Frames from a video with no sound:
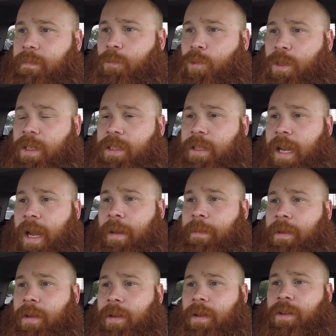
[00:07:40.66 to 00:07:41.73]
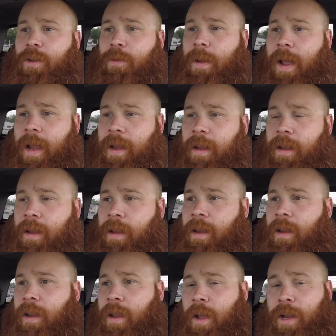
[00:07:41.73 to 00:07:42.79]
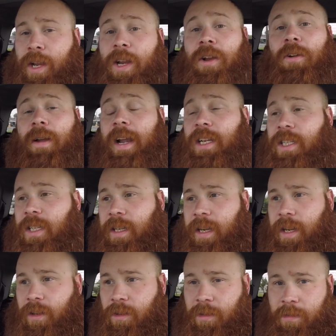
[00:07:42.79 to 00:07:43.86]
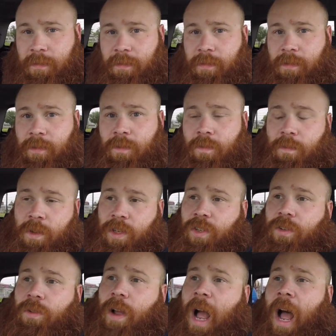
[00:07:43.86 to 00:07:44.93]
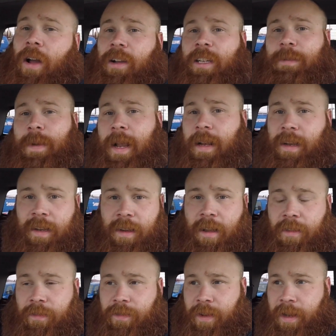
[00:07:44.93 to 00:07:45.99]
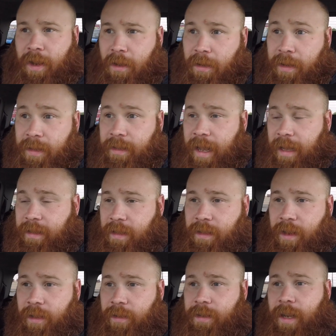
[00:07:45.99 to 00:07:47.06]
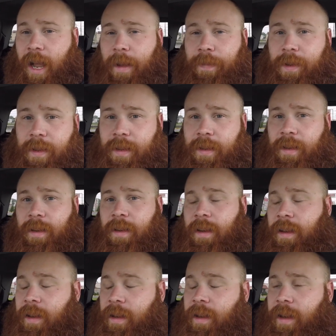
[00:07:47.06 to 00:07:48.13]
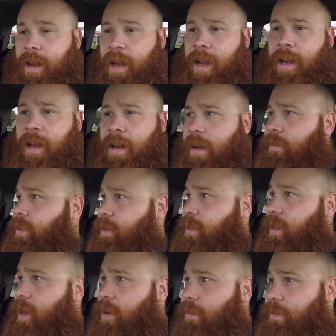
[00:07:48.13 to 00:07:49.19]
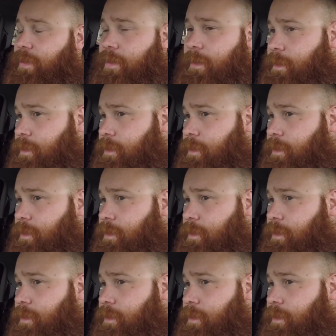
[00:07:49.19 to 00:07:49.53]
re-steamed to a curation guild, which I'll explain in another video because that's another topic in and of itself.